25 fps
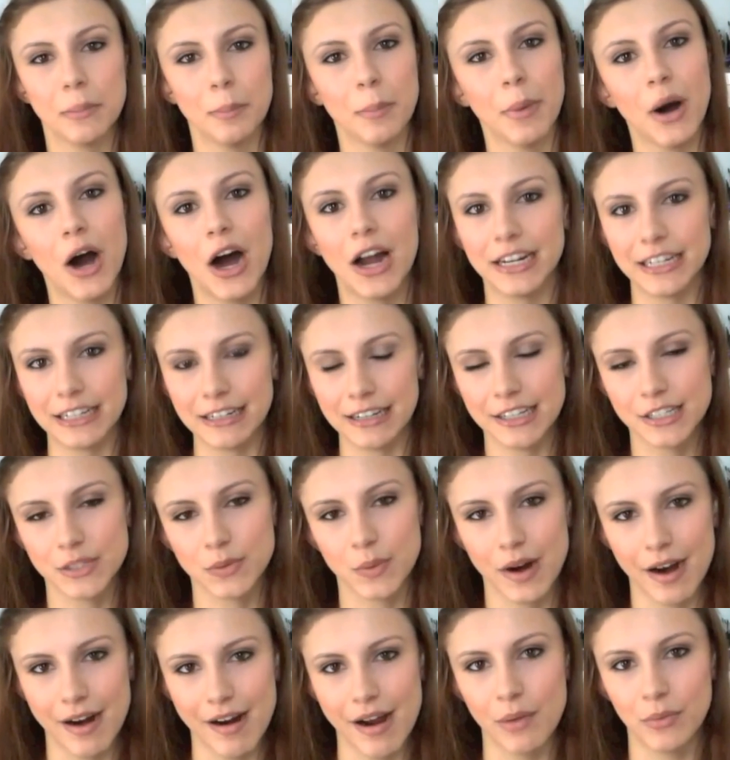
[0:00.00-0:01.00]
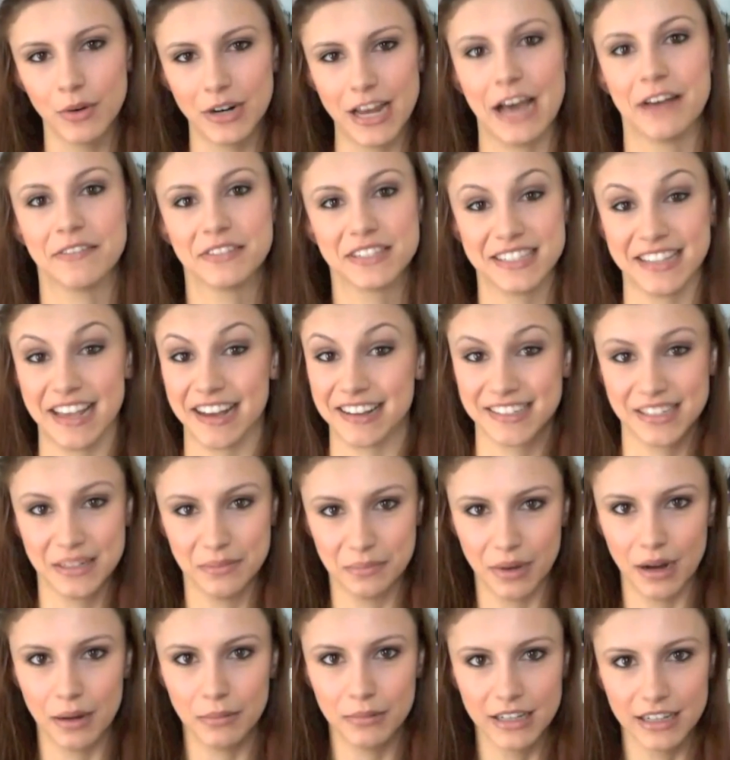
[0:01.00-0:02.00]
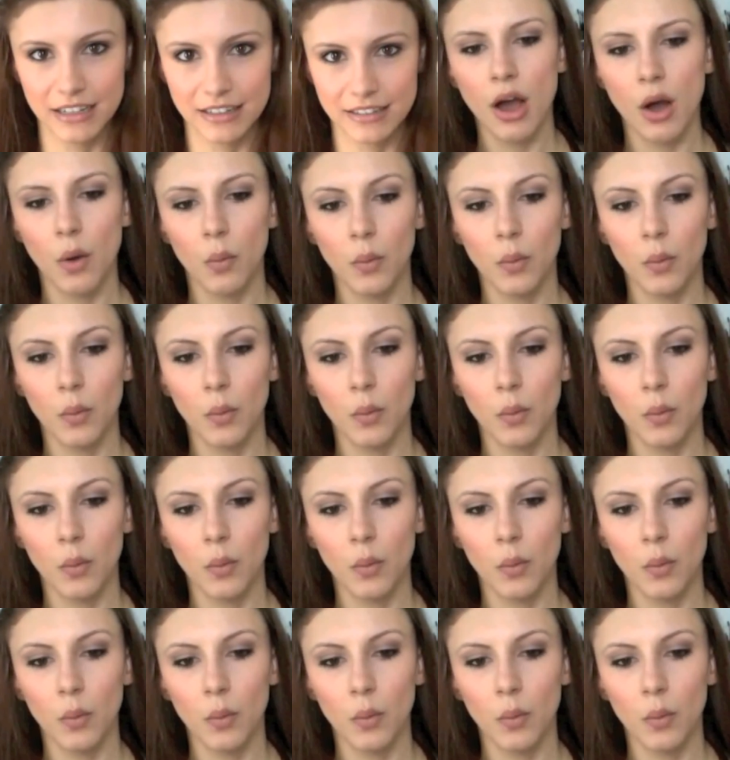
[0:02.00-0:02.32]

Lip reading: body is where I would have sex in public.